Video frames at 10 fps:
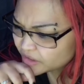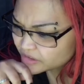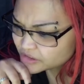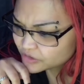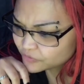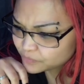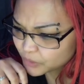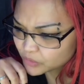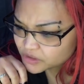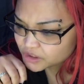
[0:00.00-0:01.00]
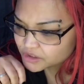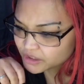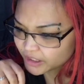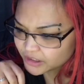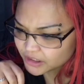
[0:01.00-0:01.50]
list of poses
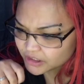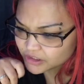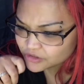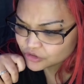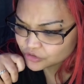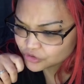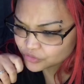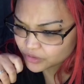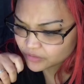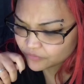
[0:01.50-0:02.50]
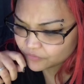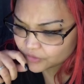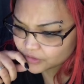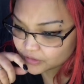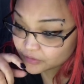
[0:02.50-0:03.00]
I needed to do
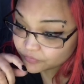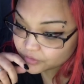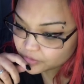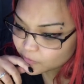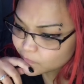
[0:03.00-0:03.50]
in a video.